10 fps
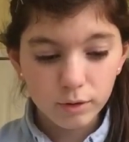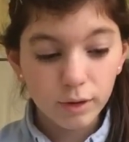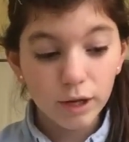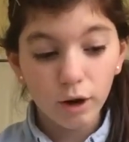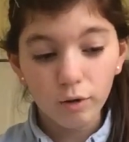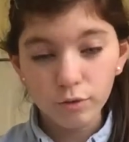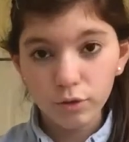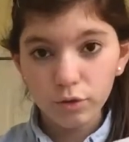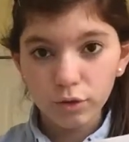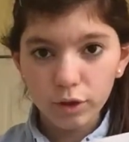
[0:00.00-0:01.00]

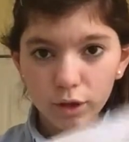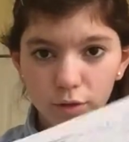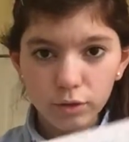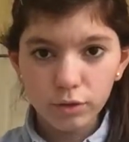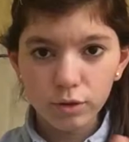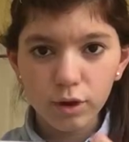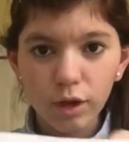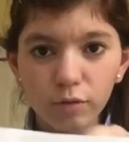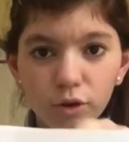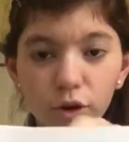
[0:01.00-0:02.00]
sign-offs. You see this?
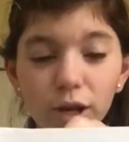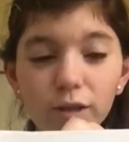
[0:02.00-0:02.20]
If you don't